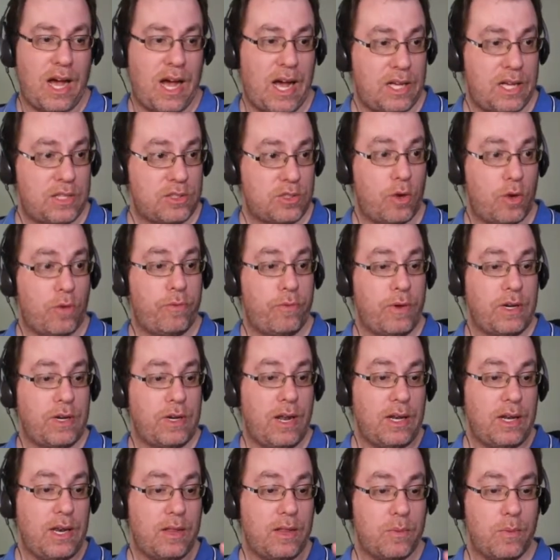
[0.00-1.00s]
So
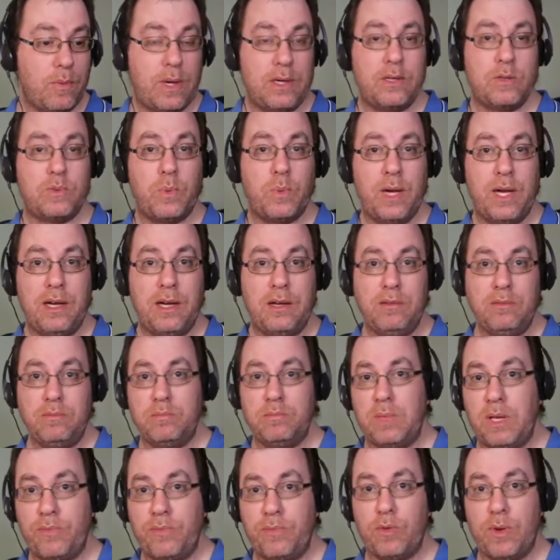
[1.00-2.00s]
another one as well,
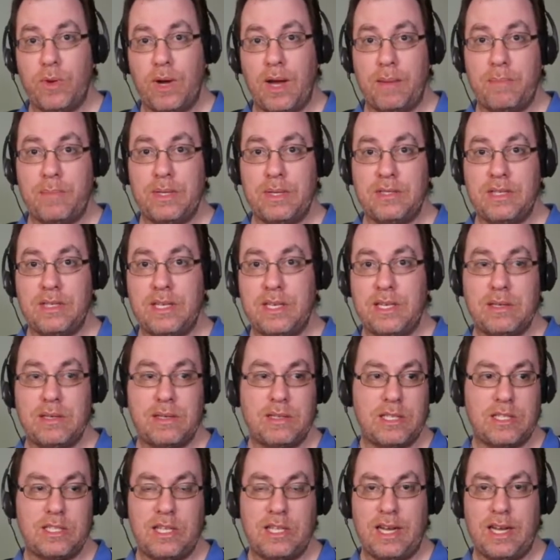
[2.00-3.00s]
if you are busy in
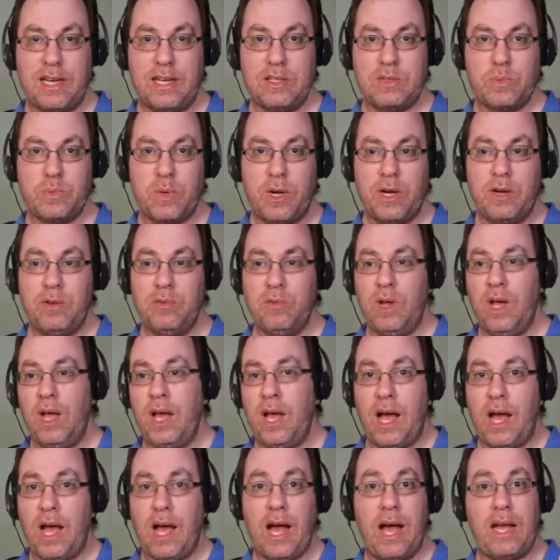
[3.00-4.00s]
the chat as well,
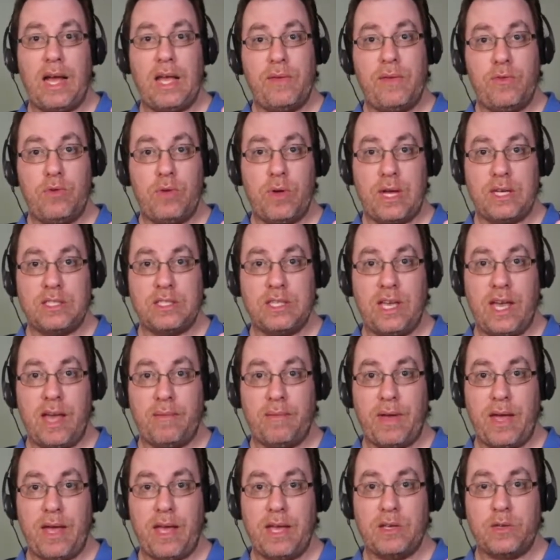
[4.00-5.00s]
if you actually have
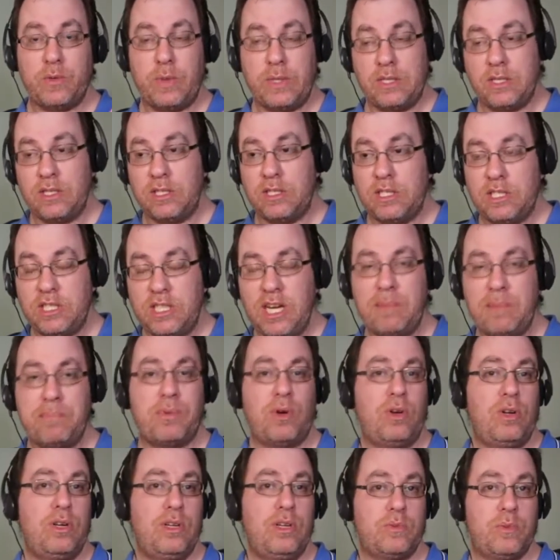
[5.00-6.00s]
a Twitch
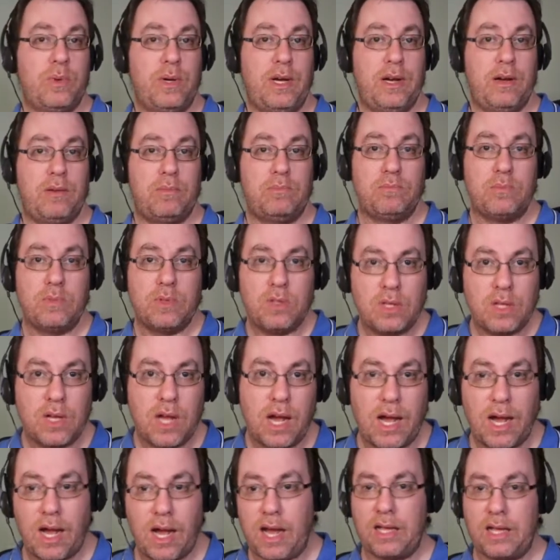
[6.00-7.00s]
chatbot as well.
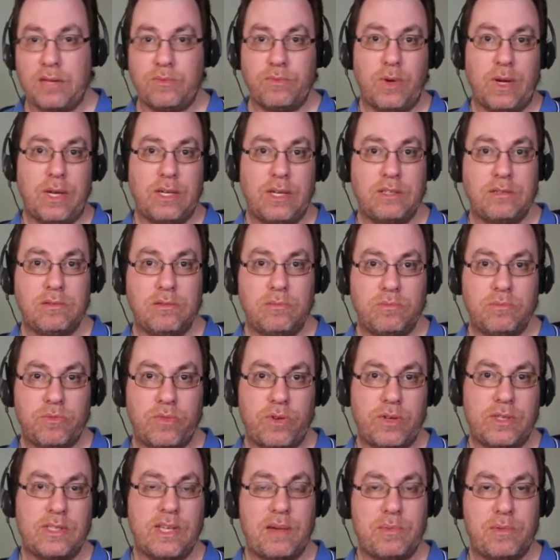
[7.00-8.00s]
One, for
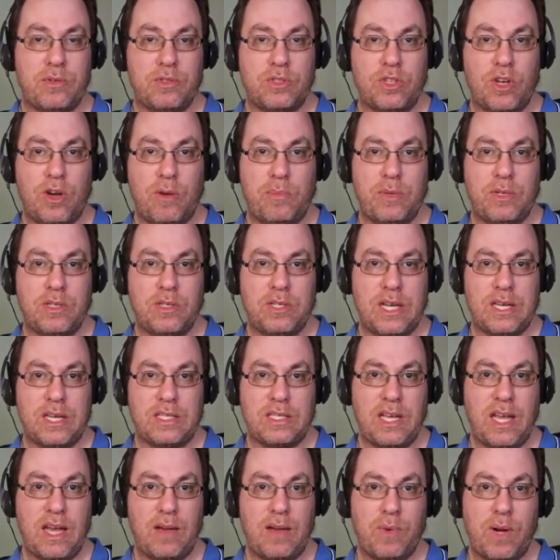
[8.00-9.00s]
example, it's common to
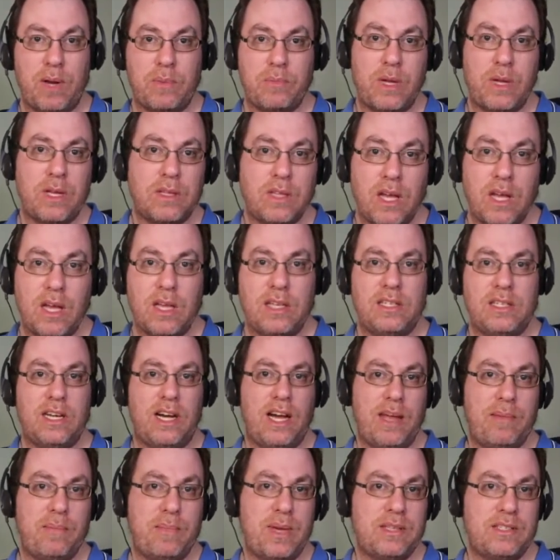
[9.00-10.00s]
actually have one with
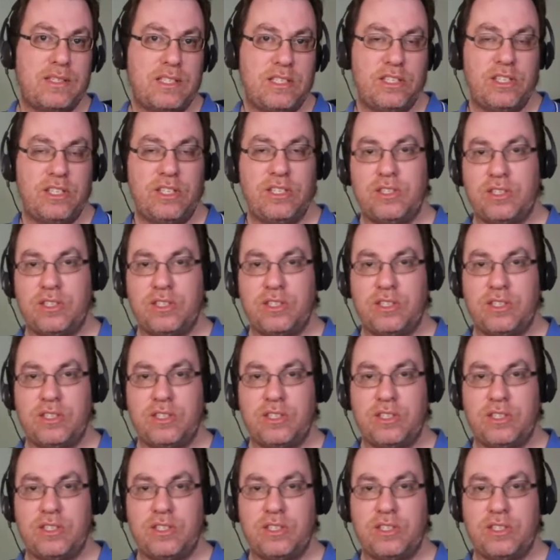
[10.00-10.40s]
time messages.